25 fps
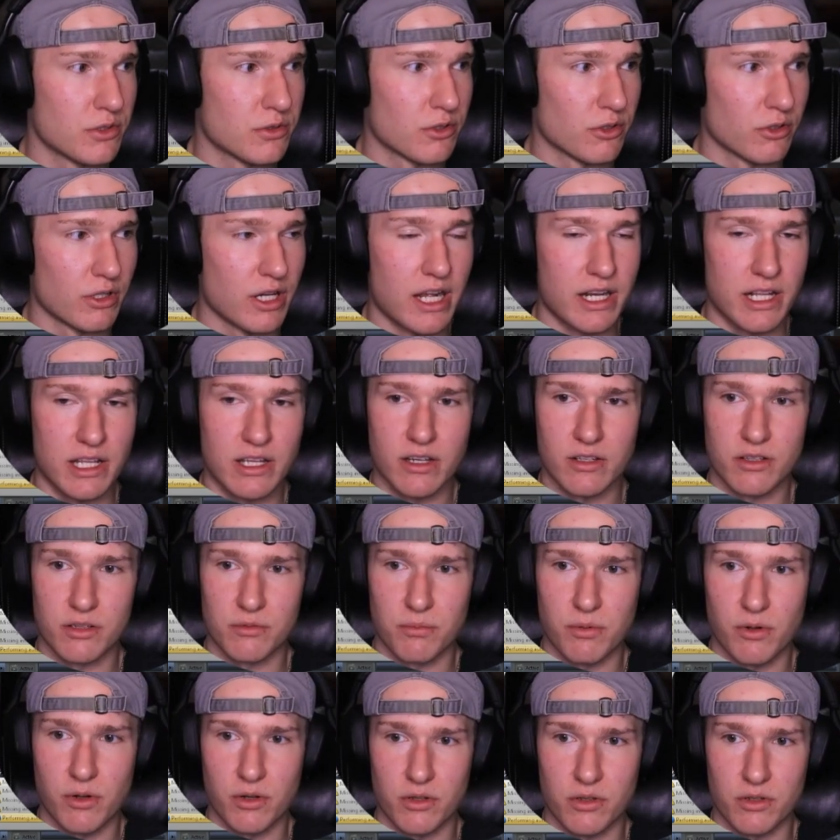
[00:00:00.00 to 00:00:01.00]
or any other
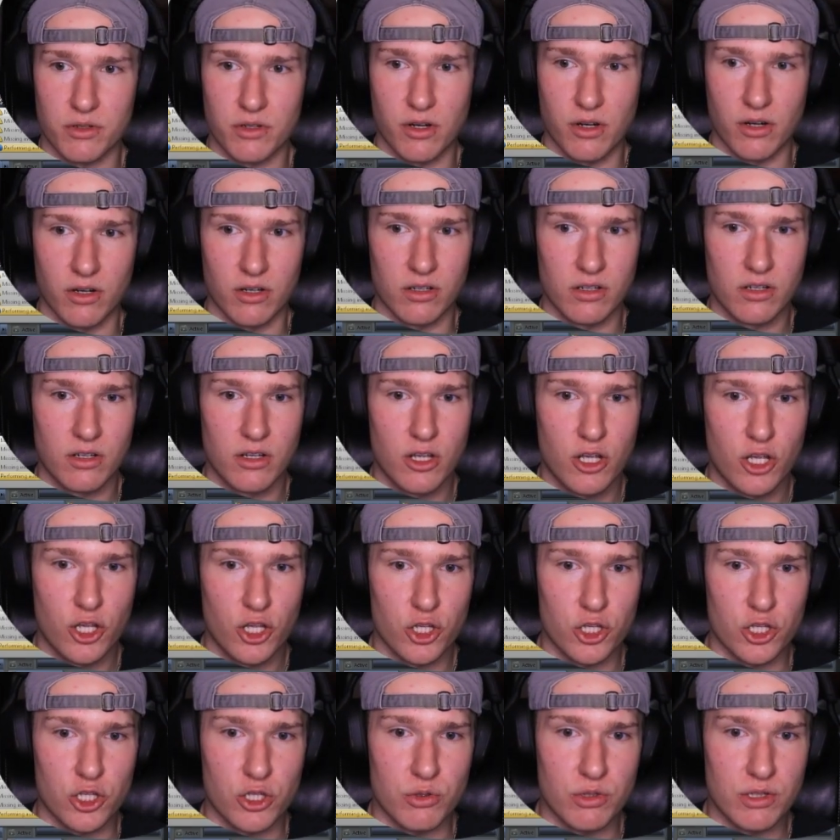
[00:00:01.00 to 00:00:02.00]
part of the car,
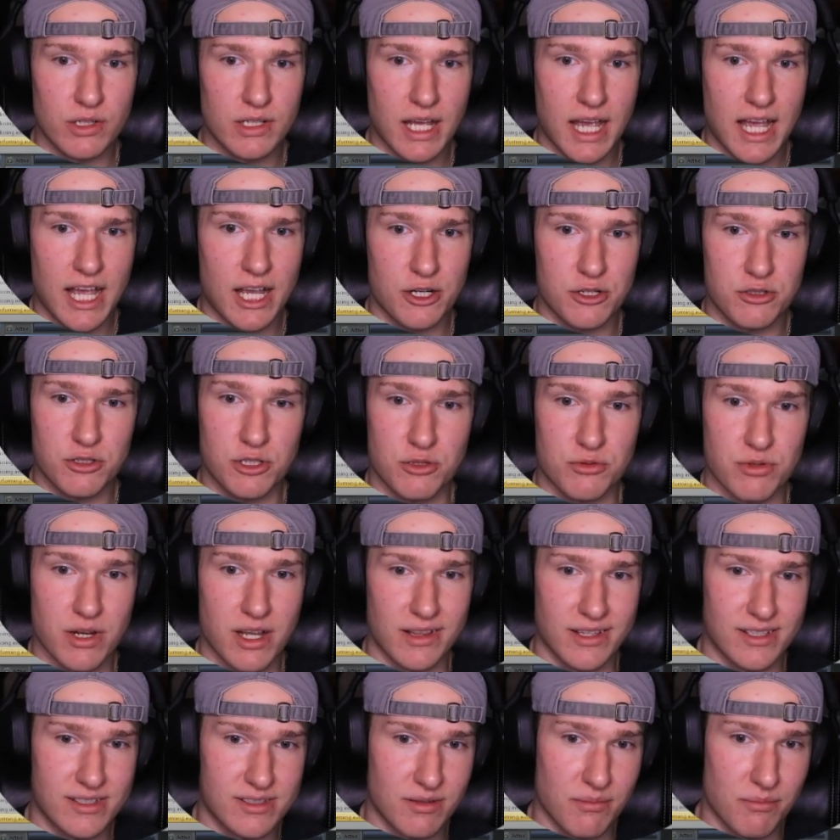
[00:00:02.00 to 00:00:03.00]
you need to actually drag
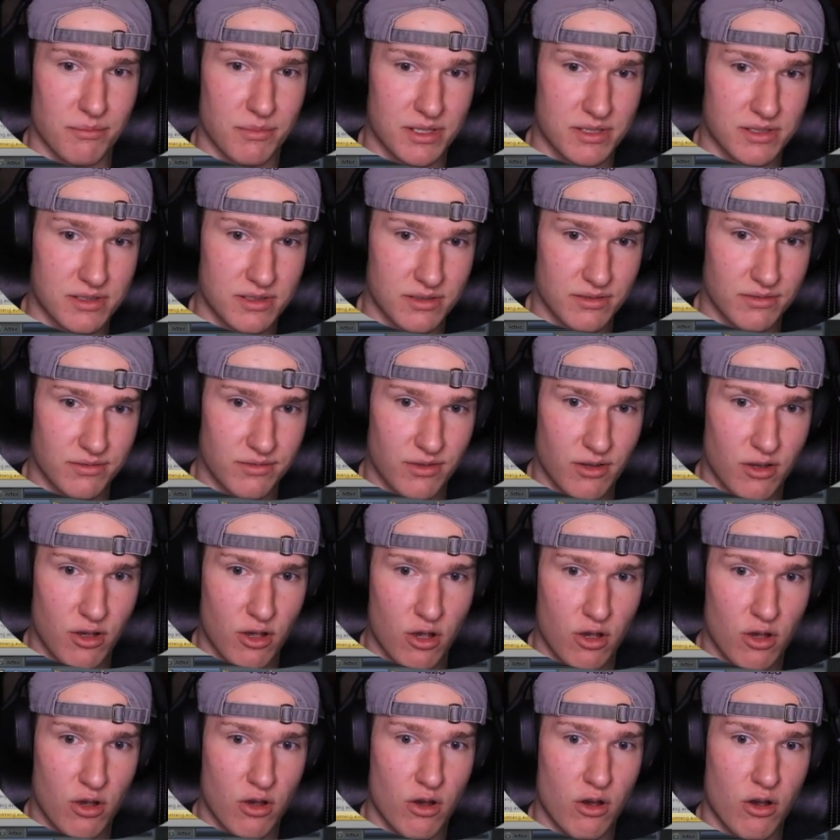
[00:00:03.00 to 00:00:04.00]
this emissive
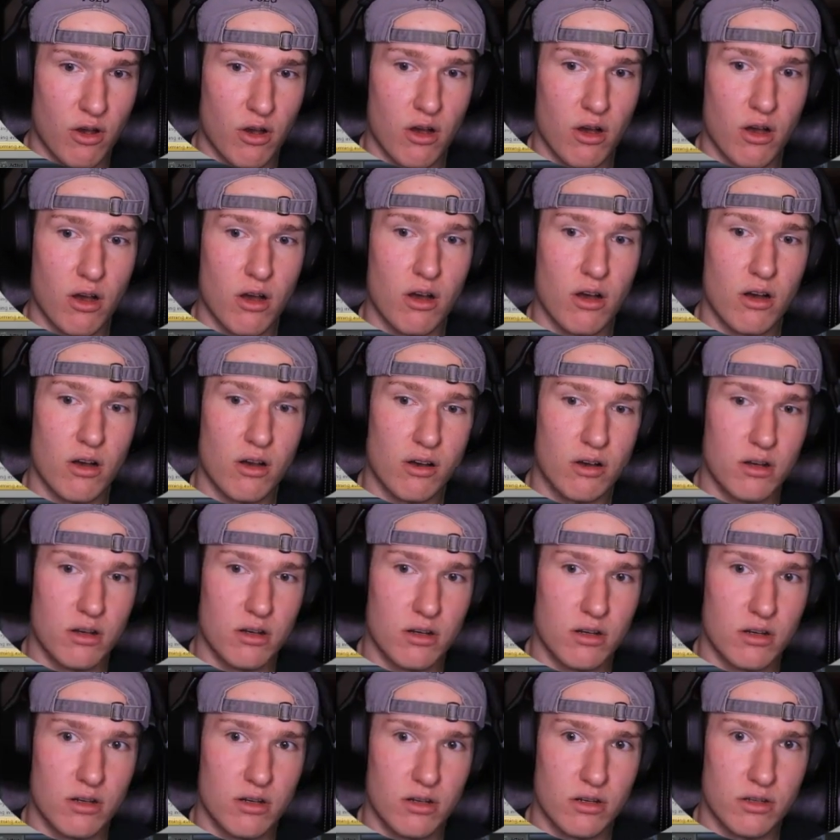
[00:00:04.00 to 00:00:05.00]

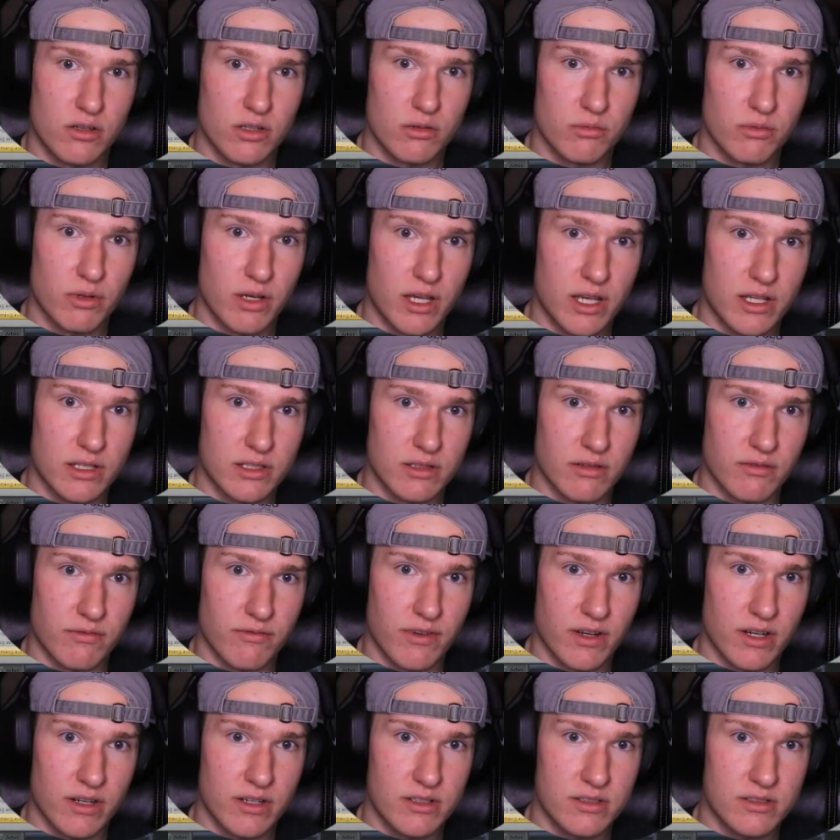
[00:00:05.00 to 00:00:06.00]
all the way to the
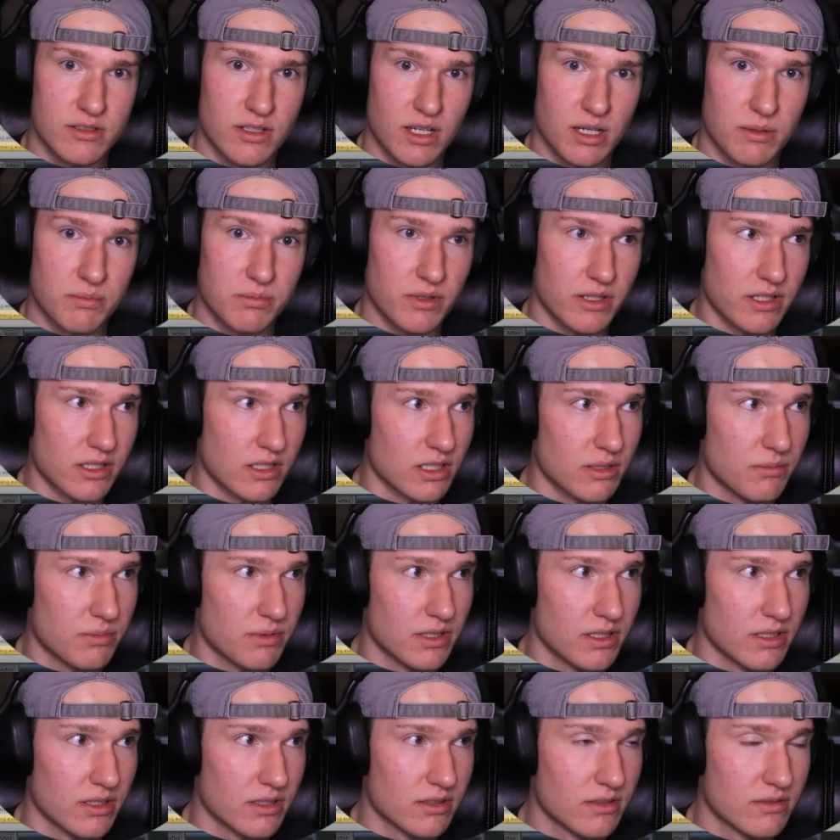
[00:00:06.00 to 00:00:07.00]
very top, like up
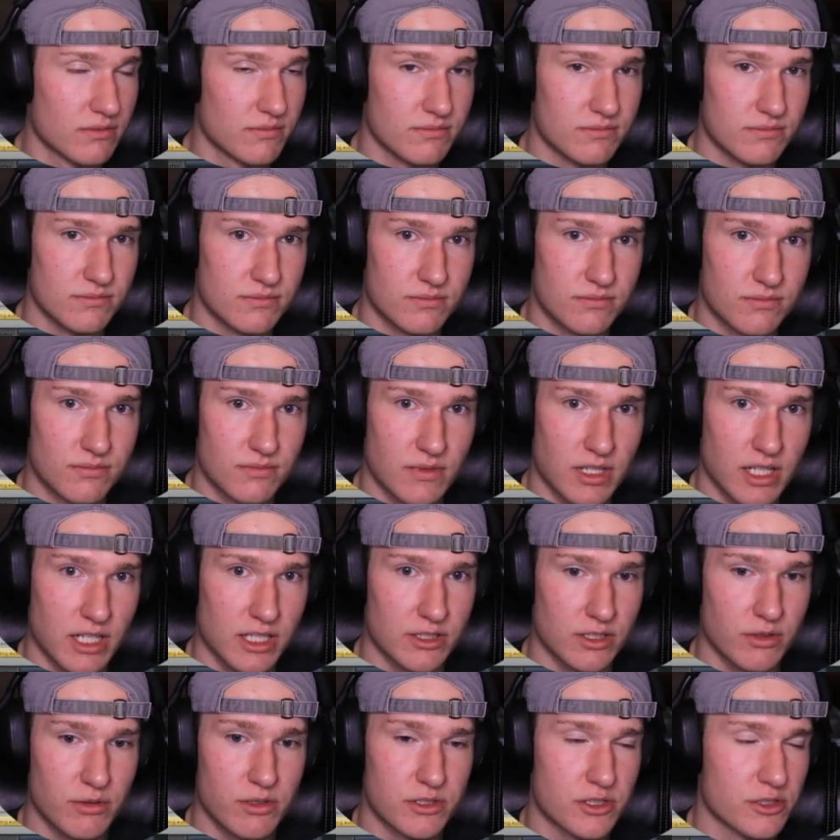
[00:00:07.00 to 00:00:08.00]
here. And it's
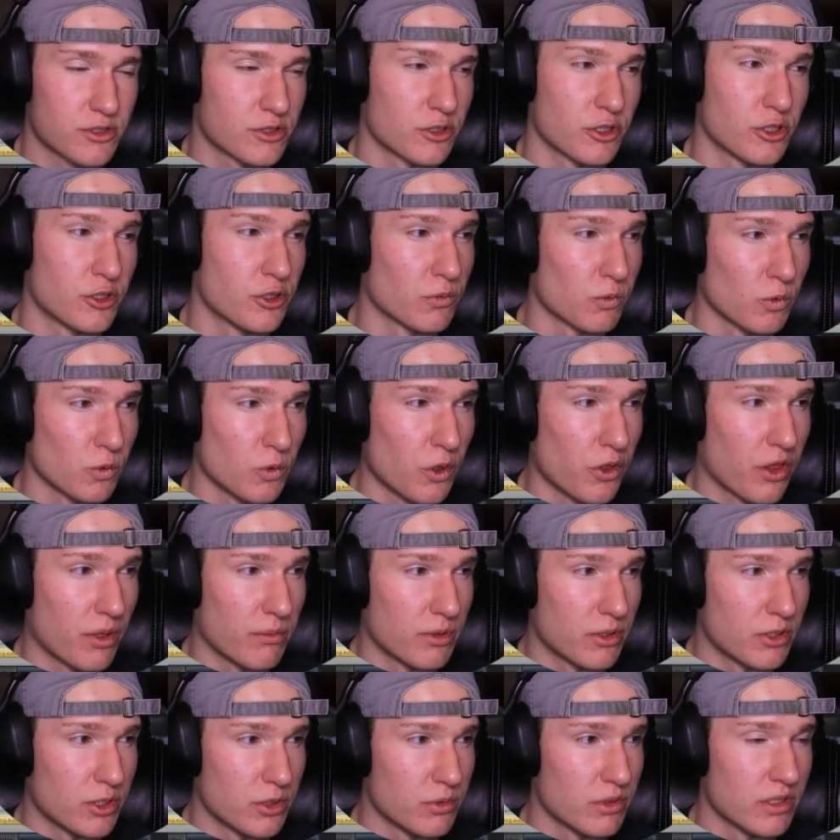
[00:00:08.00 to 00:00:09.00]
always just a good rule of thumb to
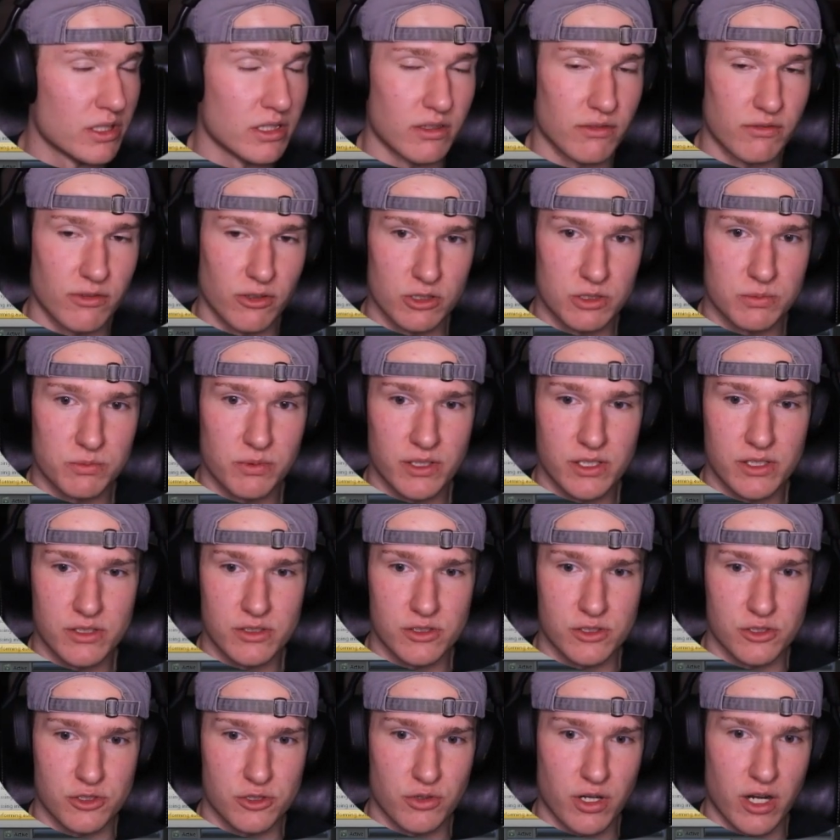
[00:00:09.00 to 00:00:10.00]
do it in the first place.
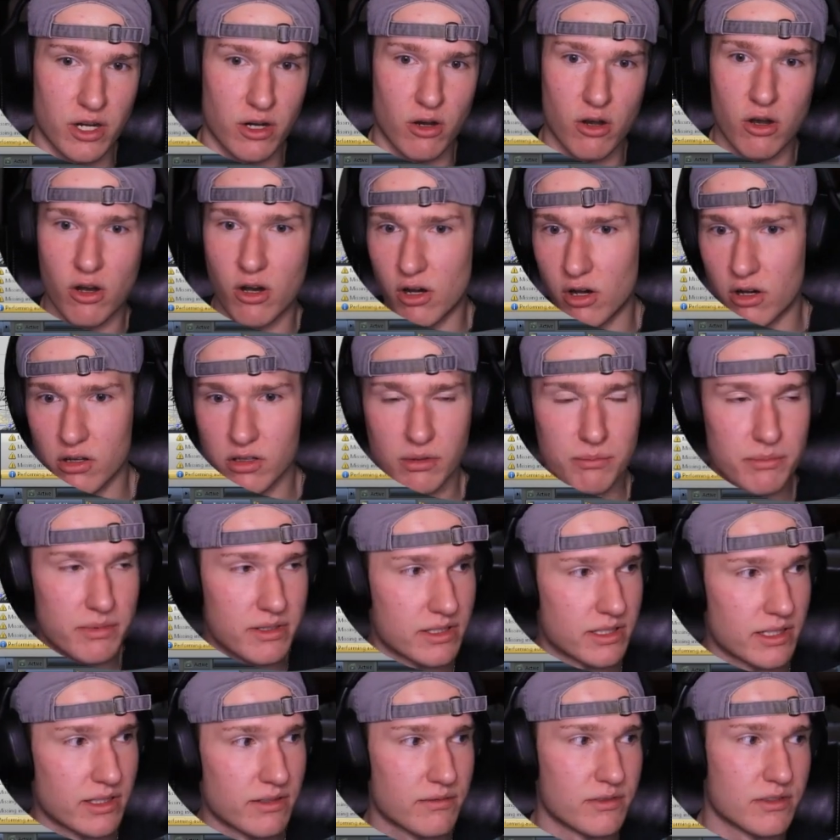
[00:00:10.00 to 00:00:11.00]
Just drag all
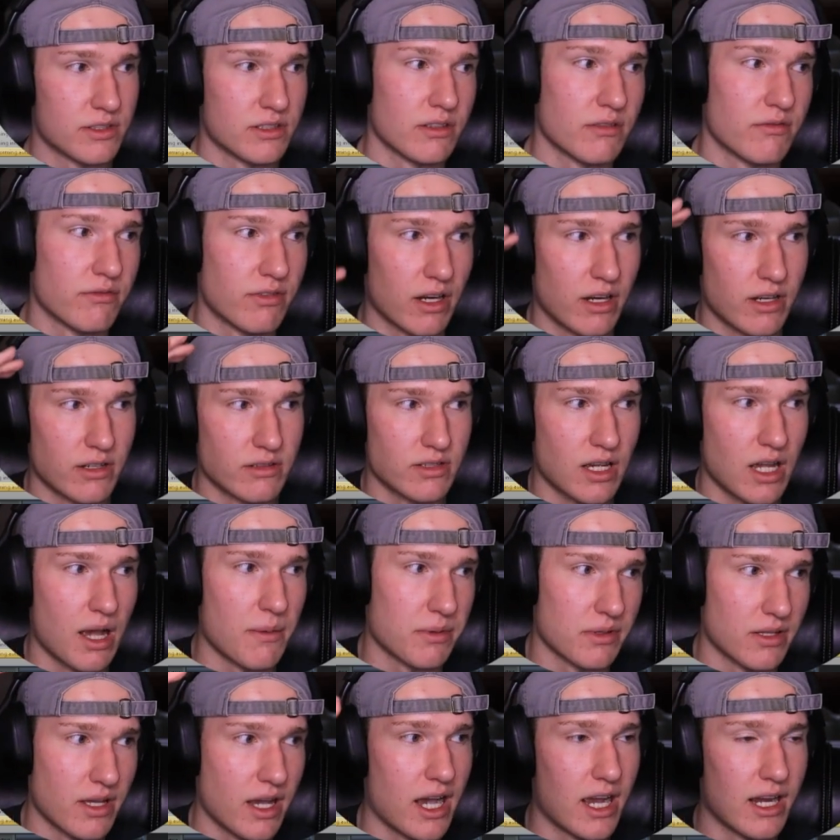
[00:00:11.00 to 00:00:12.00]
emissives to the very top of
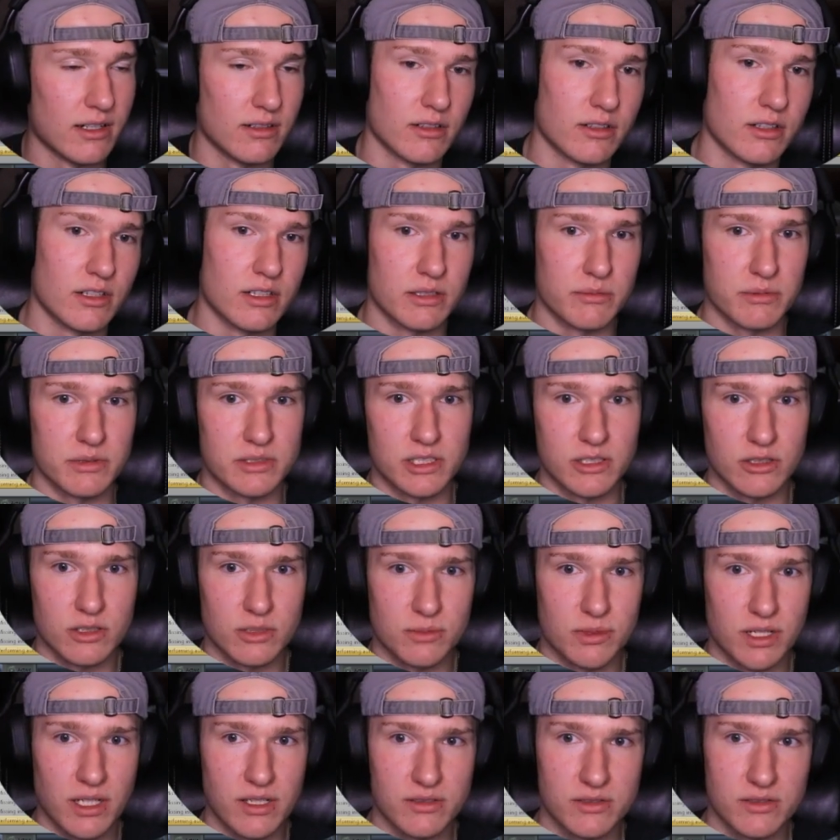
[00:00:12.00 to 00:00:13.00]
the hierarchy of the material
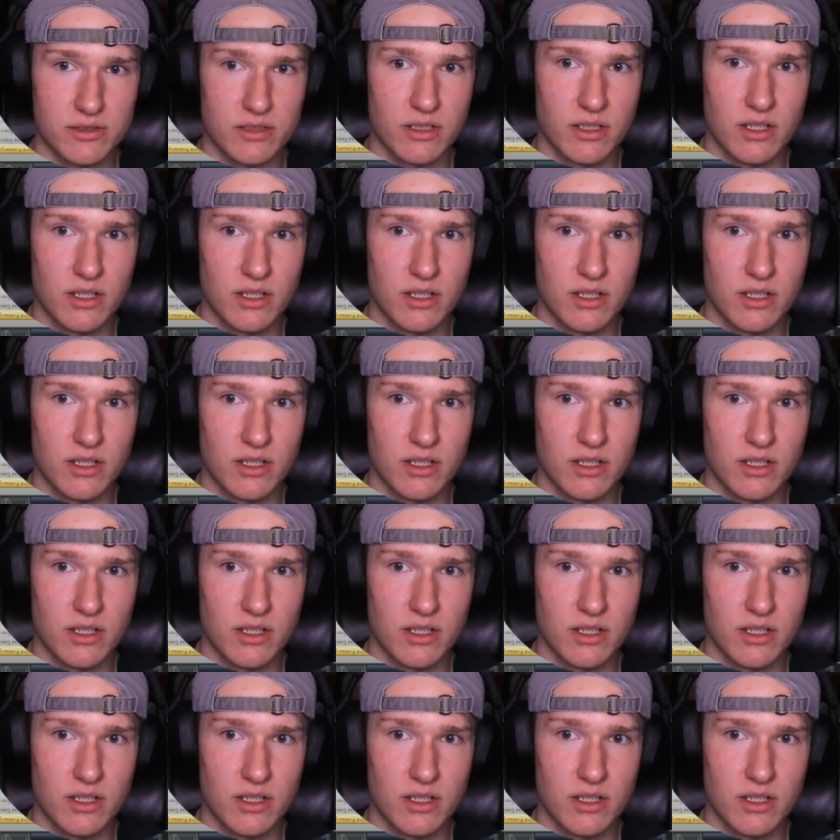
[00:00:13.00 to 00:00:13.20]
browser,